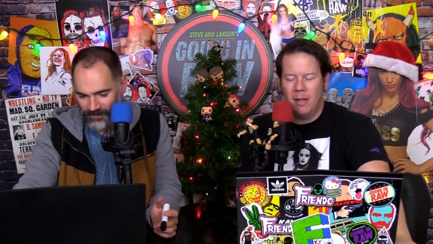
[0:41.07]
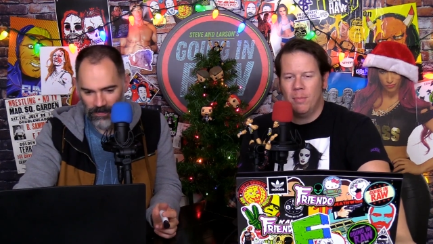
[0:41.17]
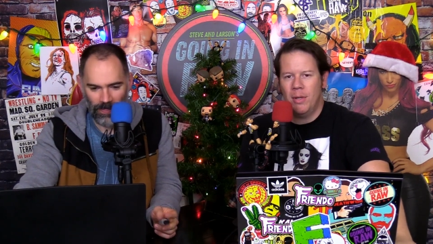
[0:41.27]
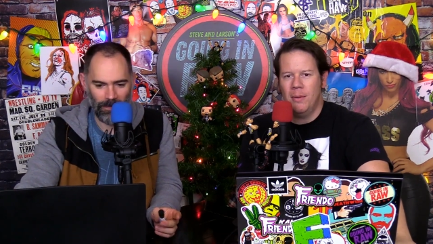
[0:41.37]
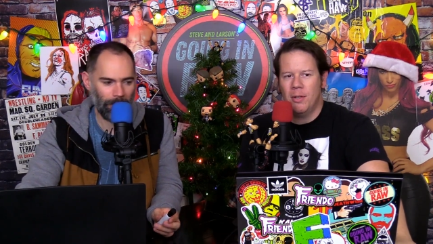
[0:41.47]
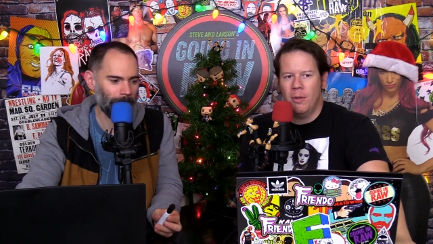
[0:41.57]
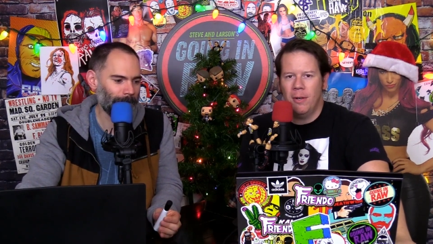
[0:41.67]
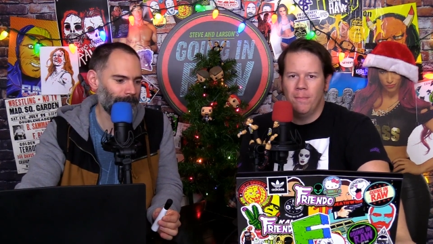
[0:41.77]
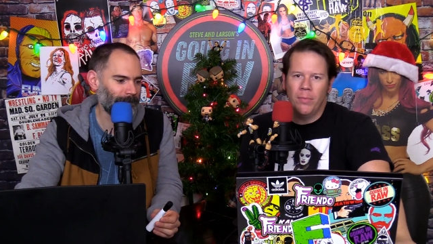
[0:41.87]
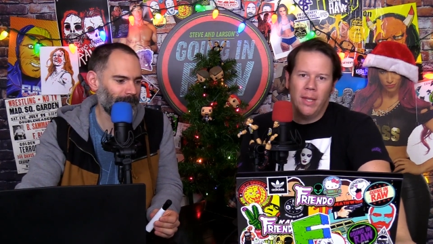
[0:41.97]
Speaker 1: to
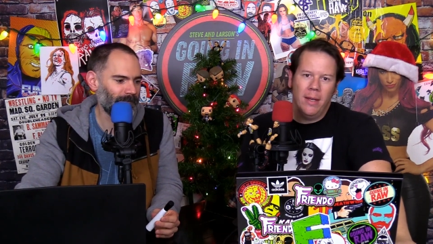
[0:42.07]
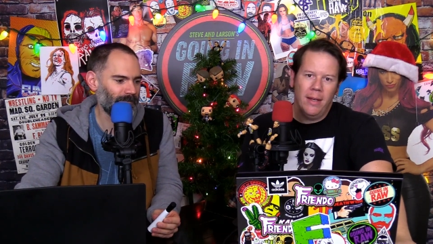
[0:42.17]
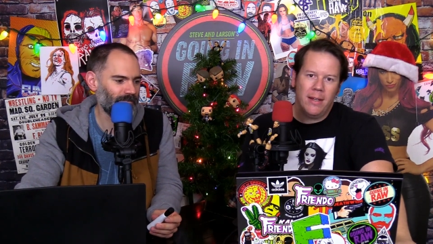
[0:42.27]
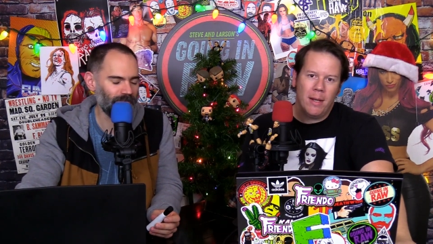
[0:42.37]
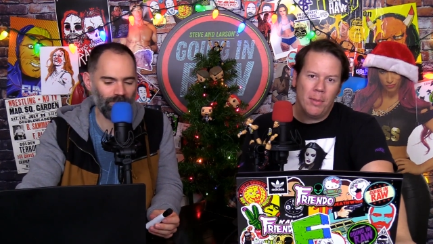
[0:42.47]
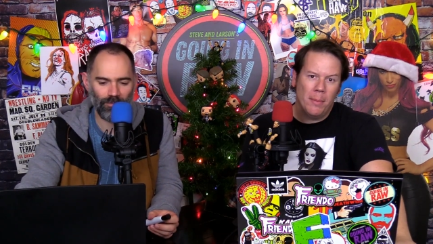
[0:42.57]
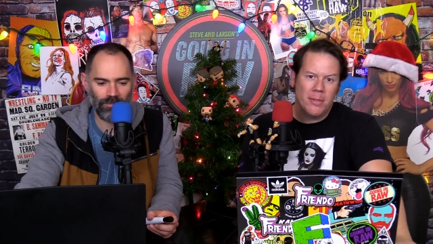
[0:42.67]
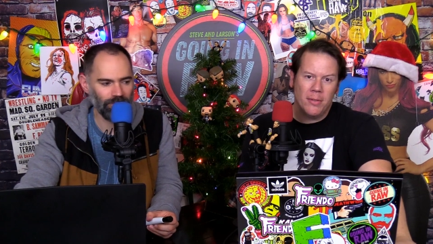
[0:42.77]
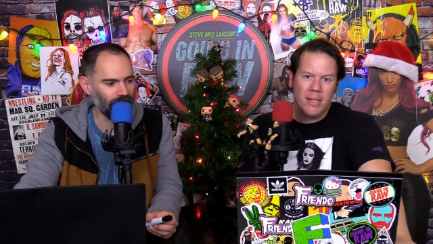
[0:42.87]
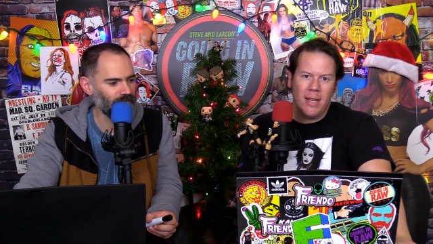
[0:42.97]
pre-record a couple
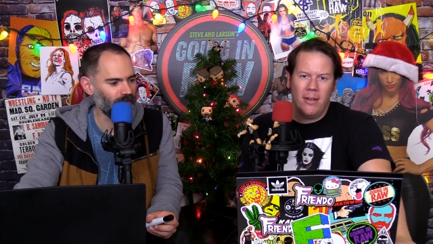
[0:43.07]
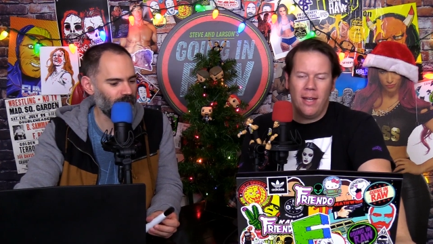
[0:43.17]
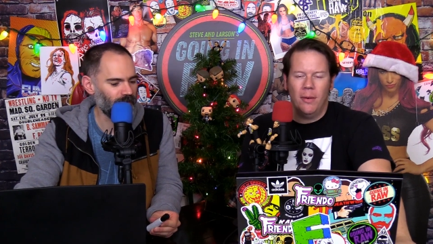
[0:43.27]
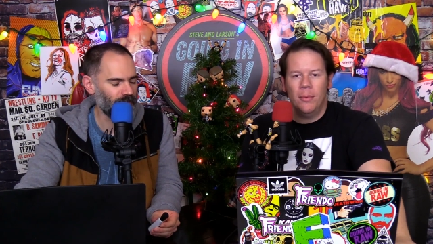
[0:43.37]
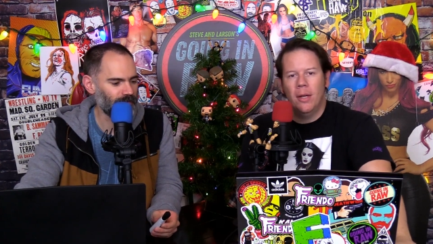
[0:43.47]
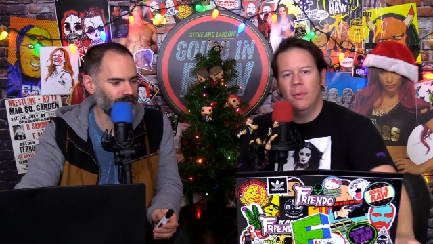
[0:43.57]
episodes of Count Out.